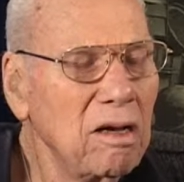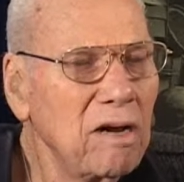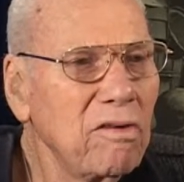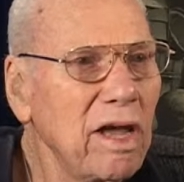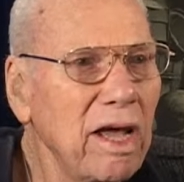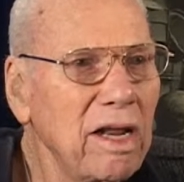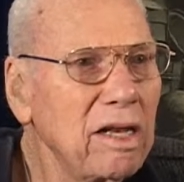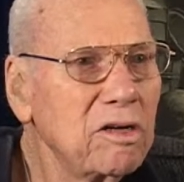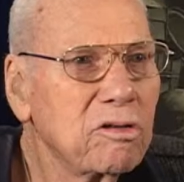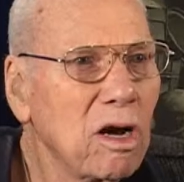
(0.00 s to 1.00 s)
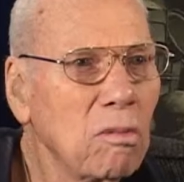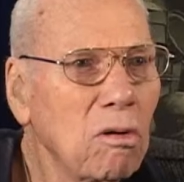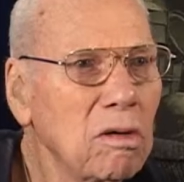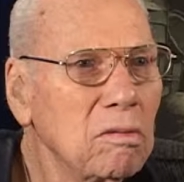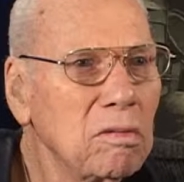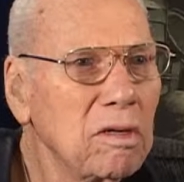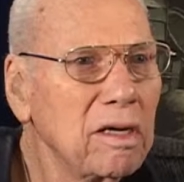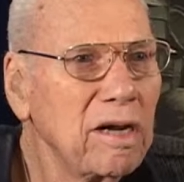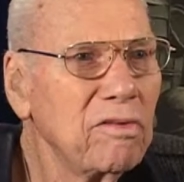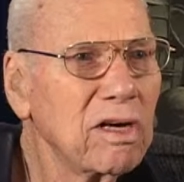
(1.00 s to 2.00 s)
Never had any trouble.
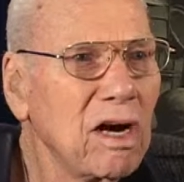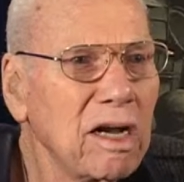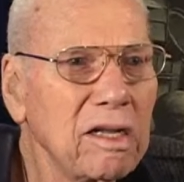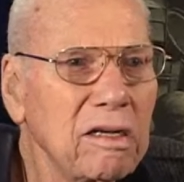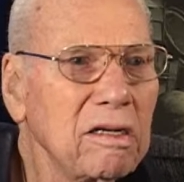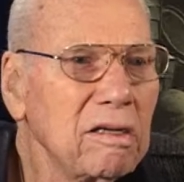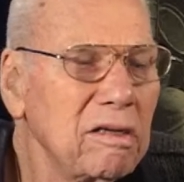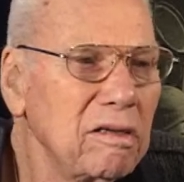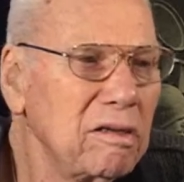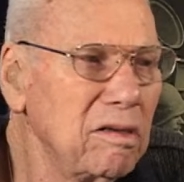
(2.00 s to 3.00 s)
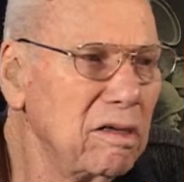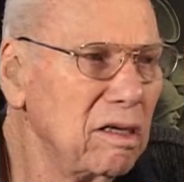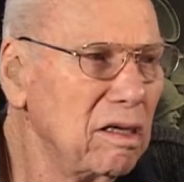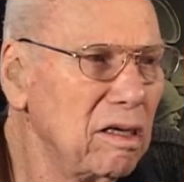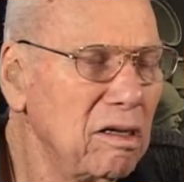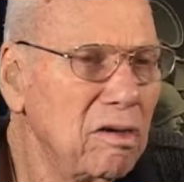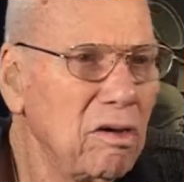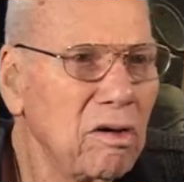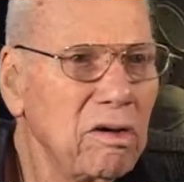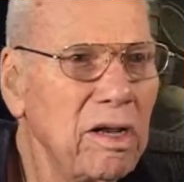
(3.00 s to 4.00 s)
I never got in,
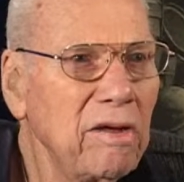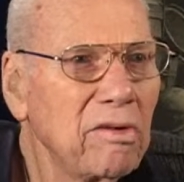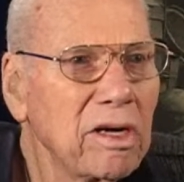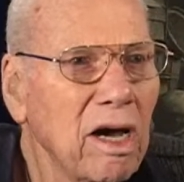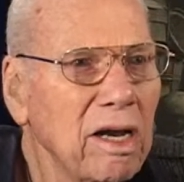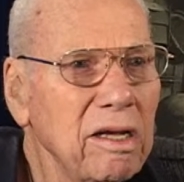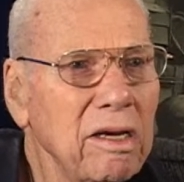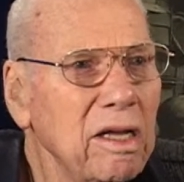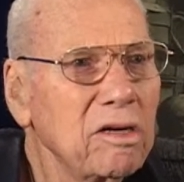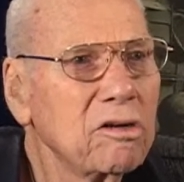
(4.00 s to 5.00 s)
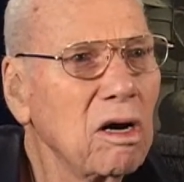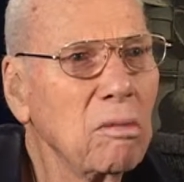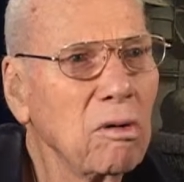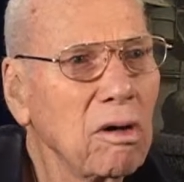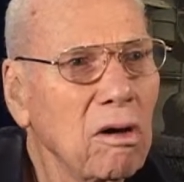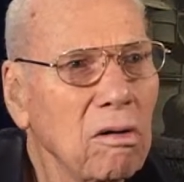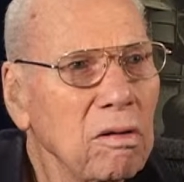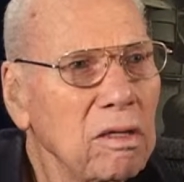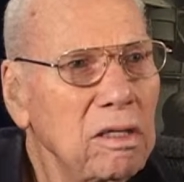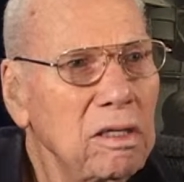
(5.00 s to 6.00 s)
no, never got in any trouble at all.